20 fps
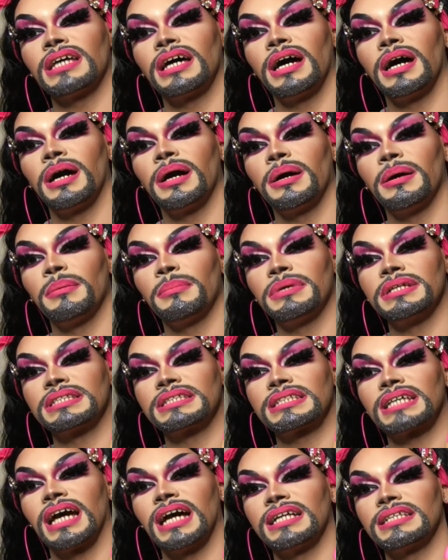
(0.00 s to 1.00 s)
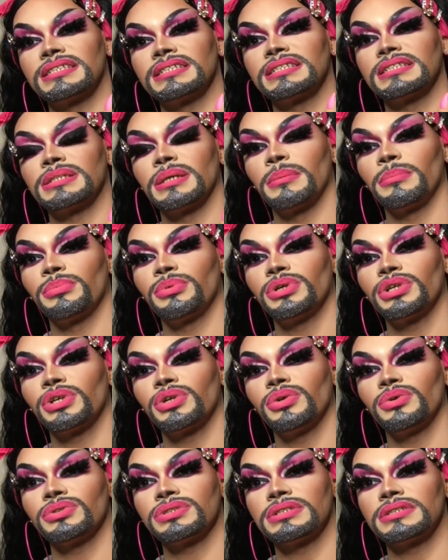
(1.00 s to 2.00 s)
Um, it's got some pretty
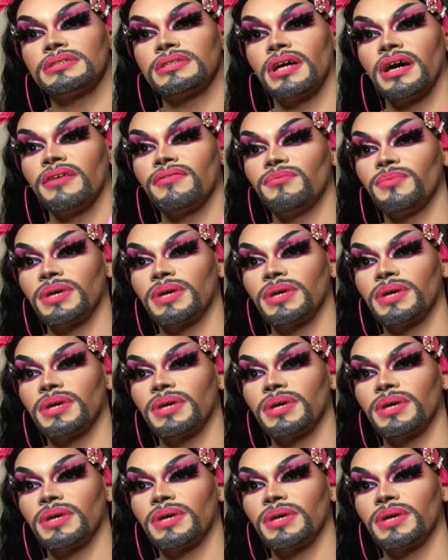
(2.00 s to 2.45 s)
cool stuff.